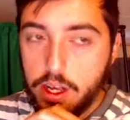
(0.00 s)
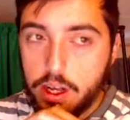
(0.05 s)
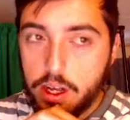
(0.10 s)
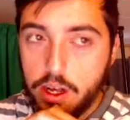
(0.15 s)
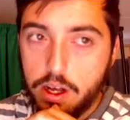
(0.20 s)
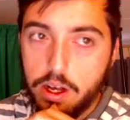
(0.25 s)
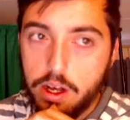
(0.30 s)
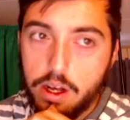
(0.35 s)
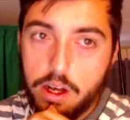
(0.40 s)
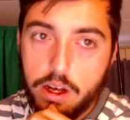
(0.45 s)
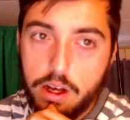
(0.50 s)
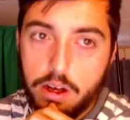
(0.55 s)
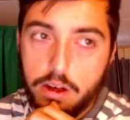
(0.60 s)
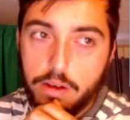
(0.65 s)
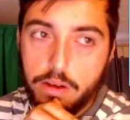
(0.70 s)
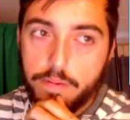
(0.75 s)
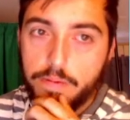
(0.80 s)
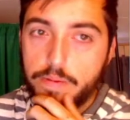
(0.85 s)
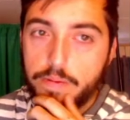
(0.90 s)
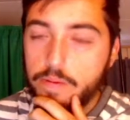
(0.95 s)

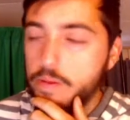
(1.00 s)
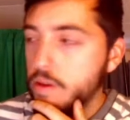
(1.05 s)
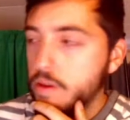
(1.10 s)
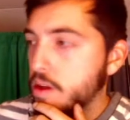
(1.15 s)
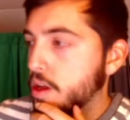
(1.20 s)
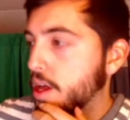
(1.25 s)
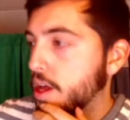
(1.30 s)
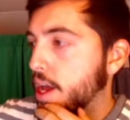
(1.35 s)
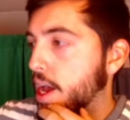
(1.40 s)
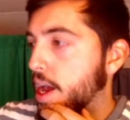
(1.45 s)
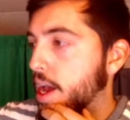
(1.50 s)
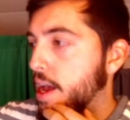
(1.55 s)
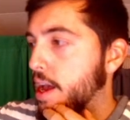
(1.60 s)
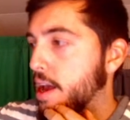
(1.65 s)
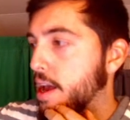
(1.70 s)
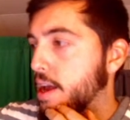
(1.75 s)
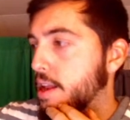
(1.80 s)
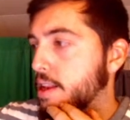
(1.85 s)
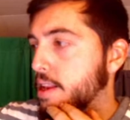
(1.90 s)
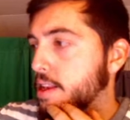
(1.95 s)
Um,
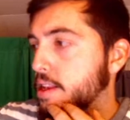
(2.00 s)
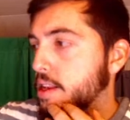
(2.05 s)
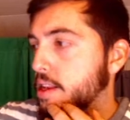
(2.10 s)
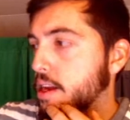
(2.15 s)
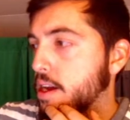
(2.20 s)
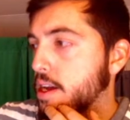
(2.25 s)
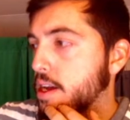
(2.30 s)
and